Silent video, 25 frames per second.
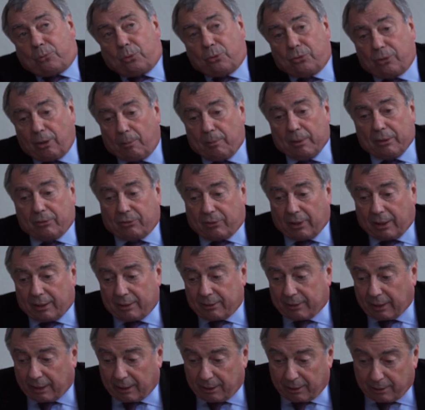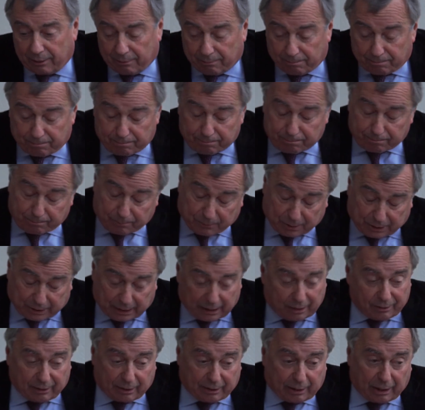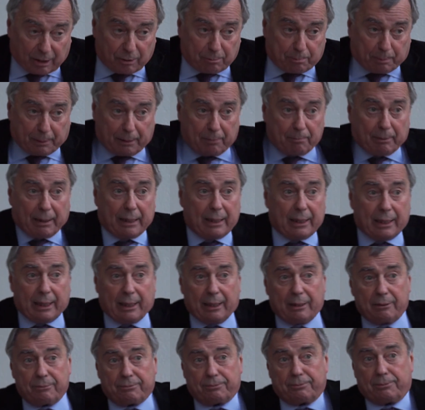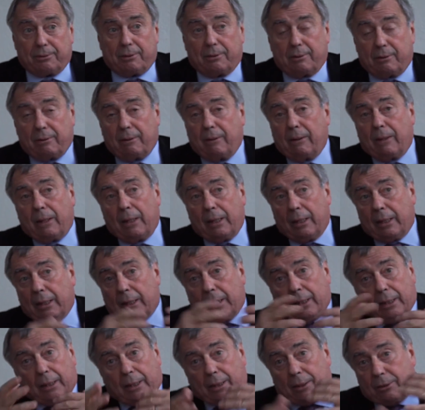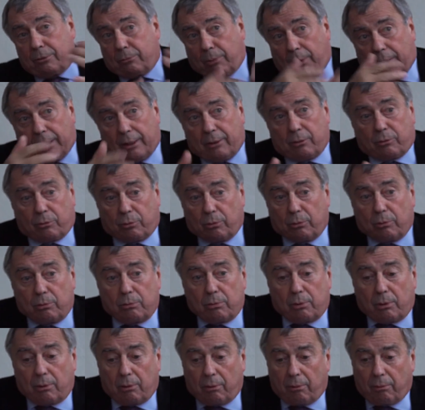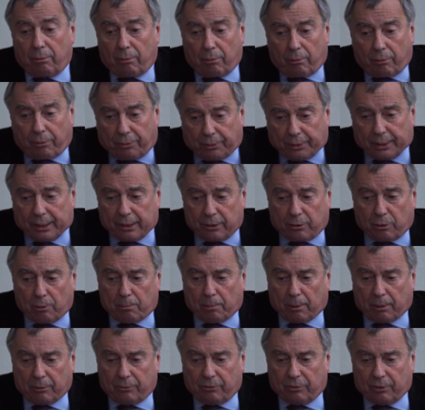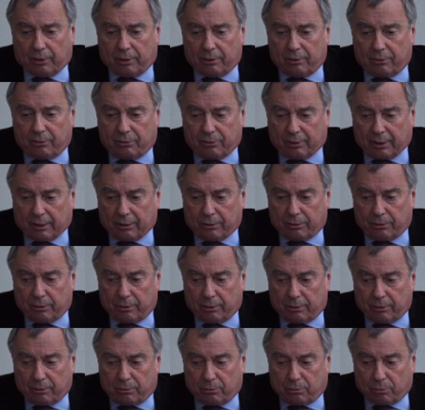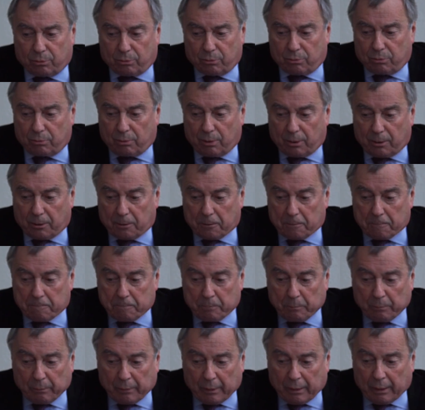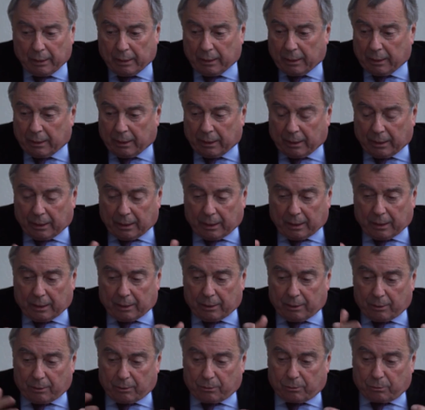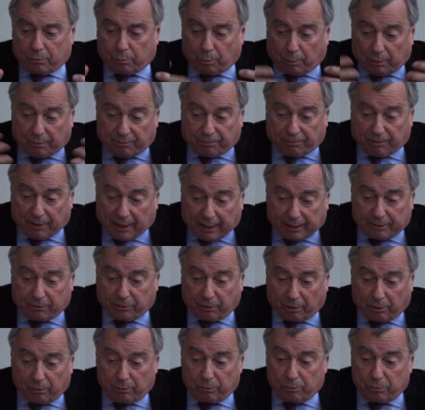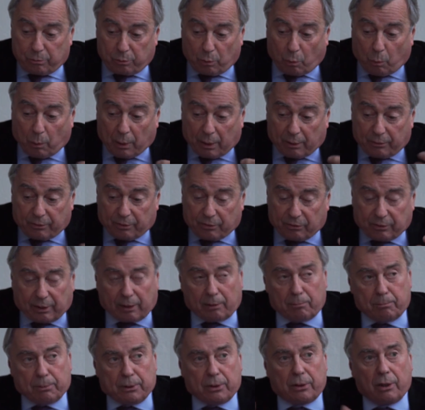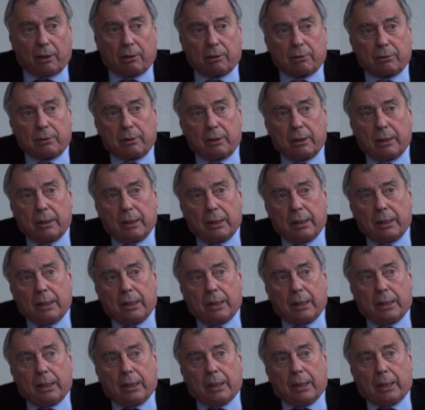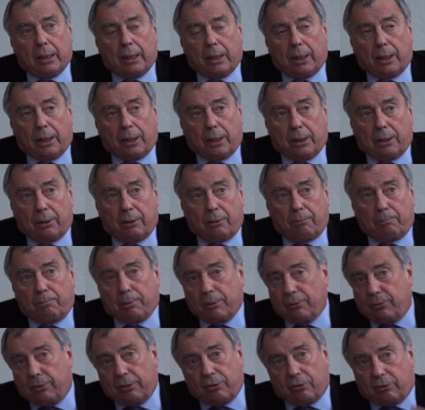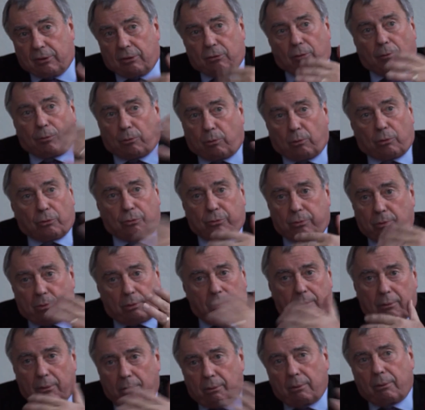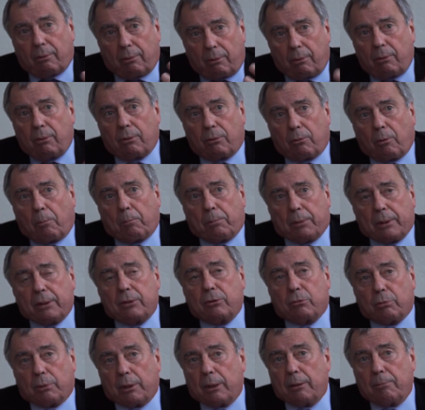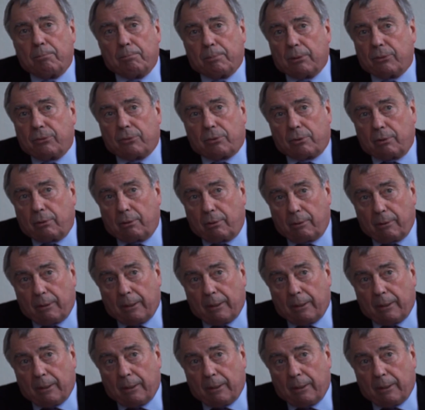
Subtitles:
some extent, I think that I spend my life trying to think about this and to reflect on the way this can be done. But this is, of course, a complete dream, but